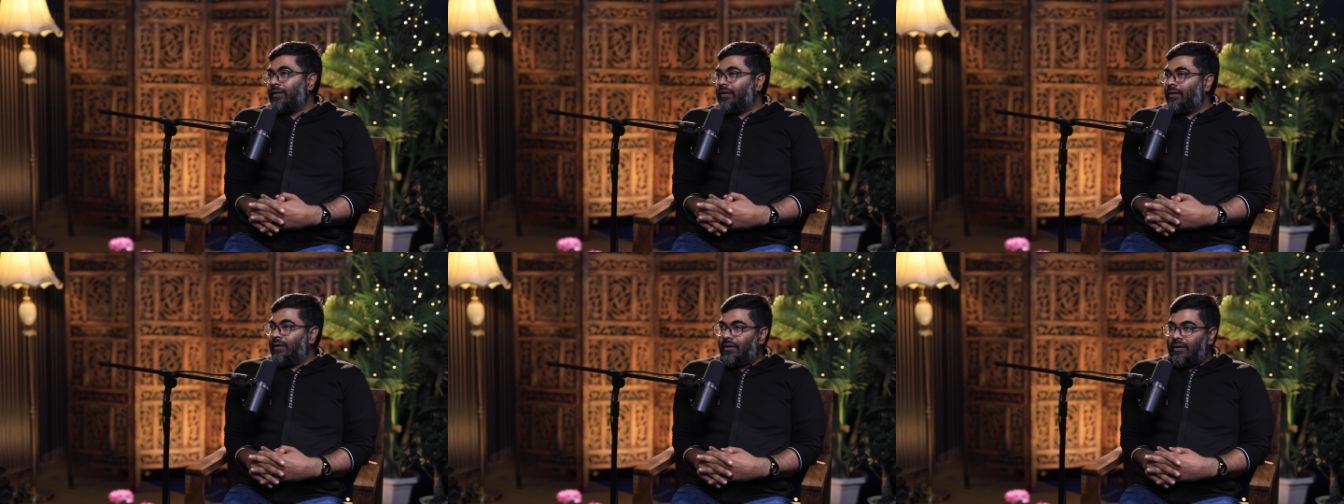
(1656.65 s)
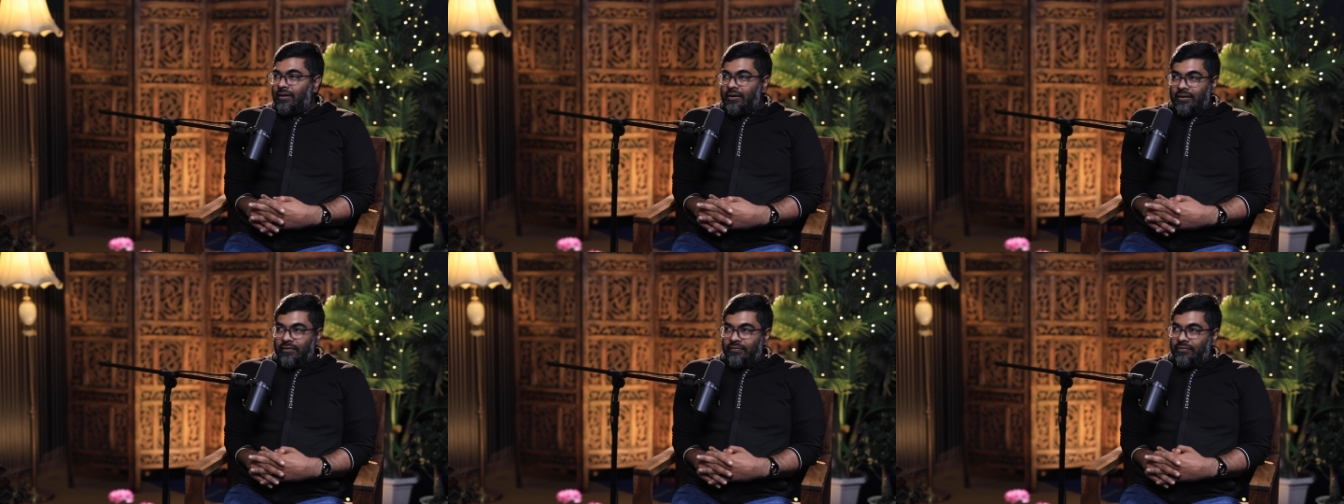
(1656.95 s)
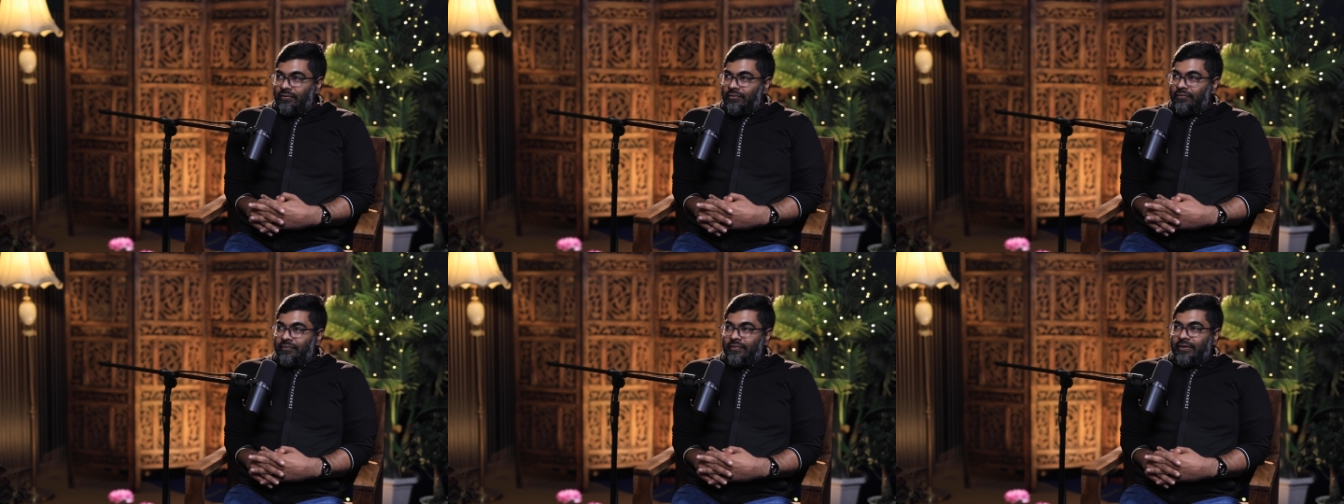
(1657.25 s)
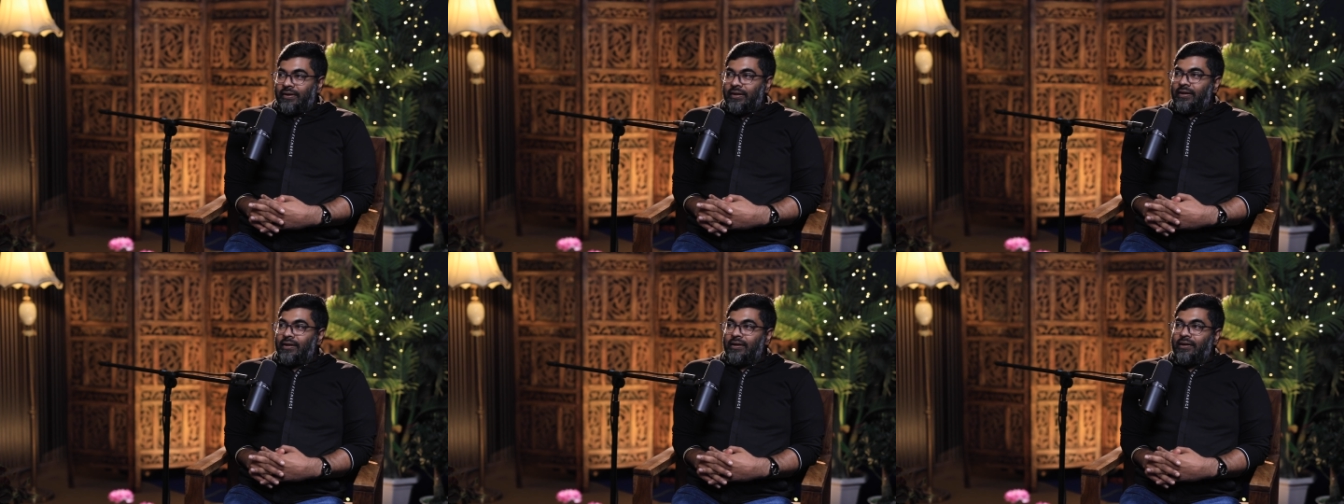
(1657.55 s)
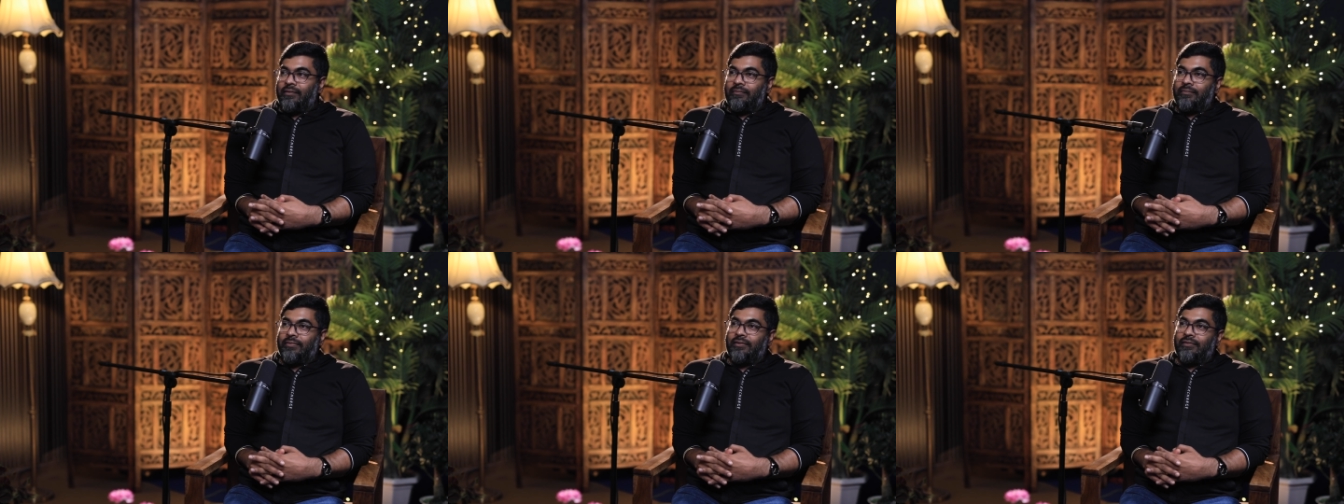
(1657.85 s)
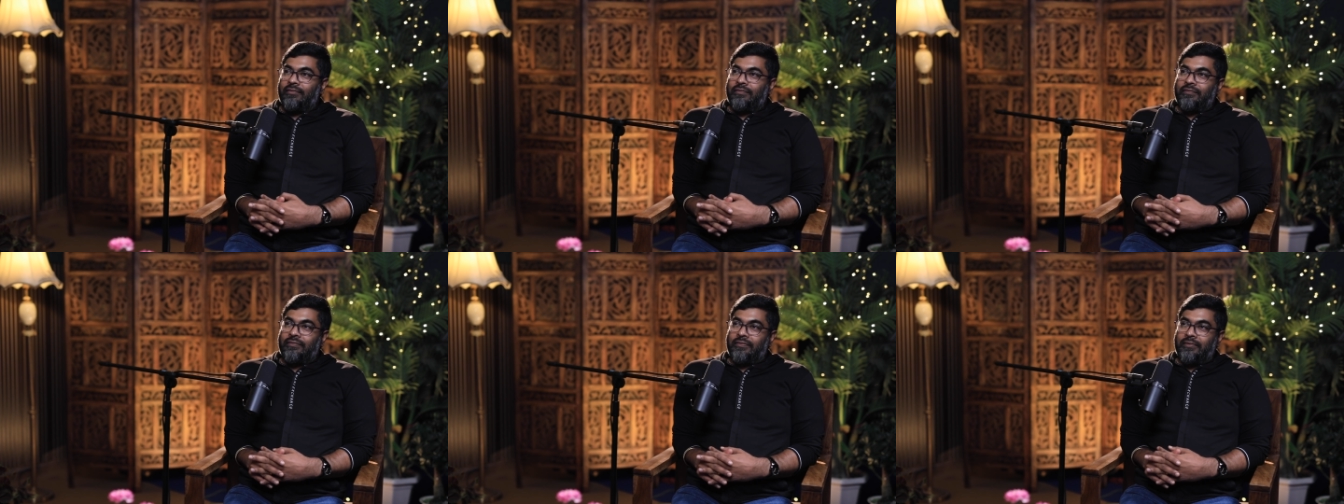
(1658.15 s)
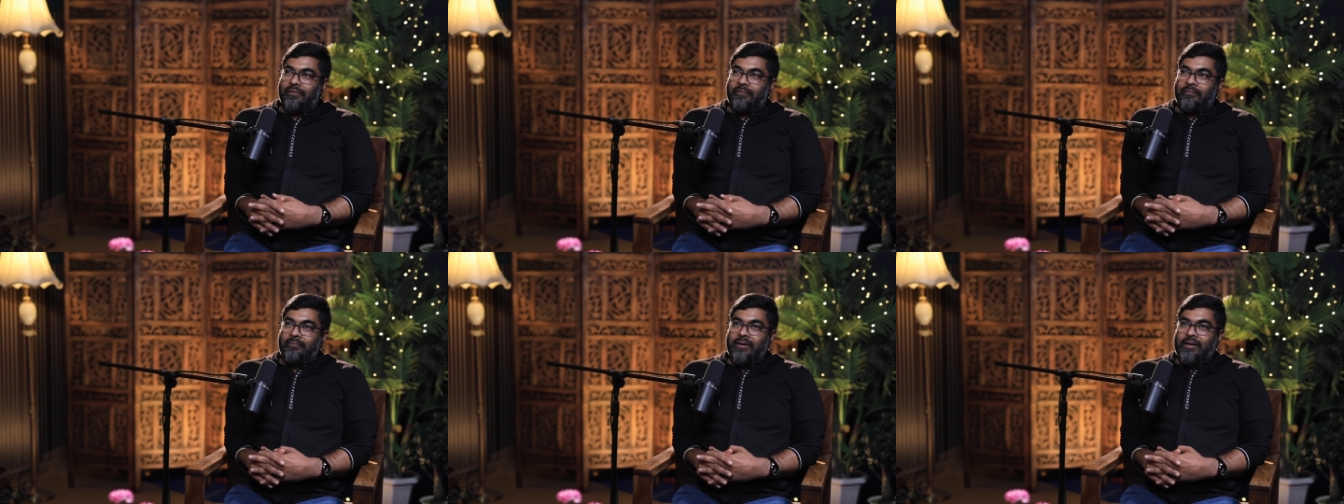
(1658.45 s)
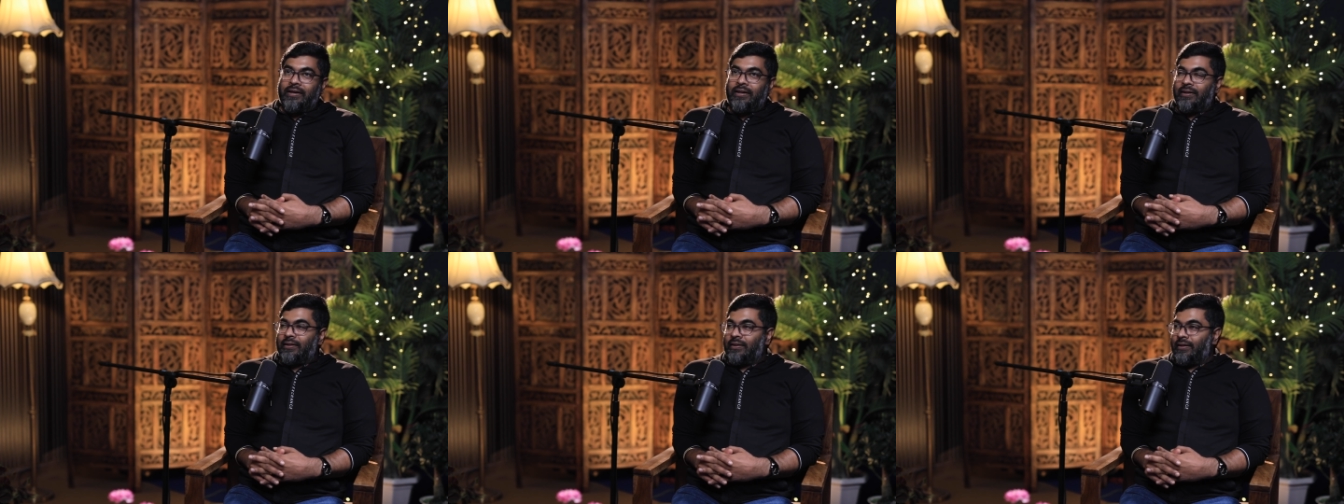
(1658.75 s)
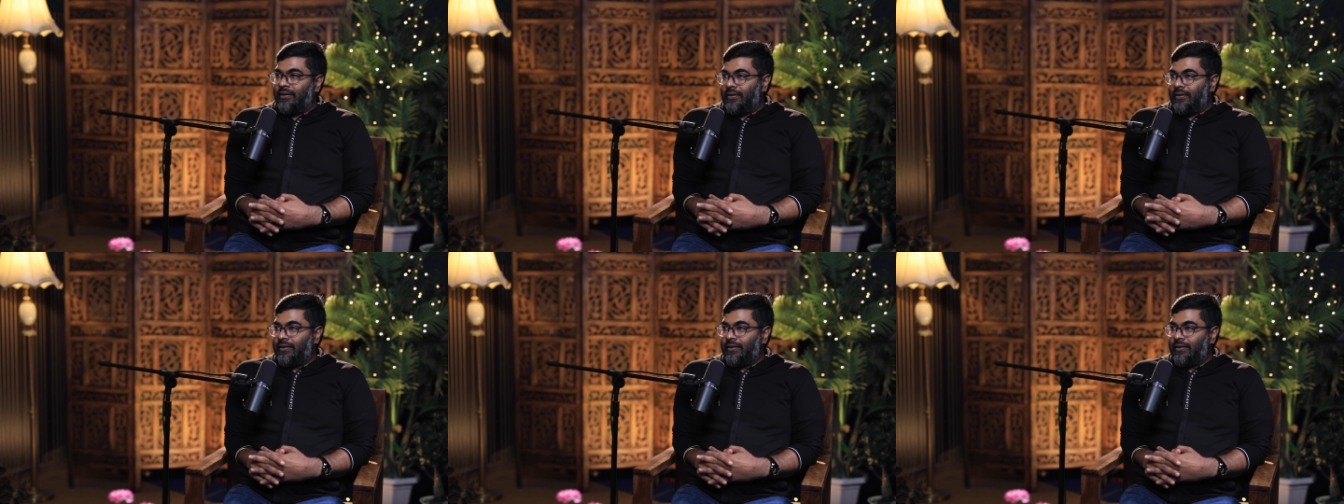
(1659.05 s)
Lot of homework in terms of meeting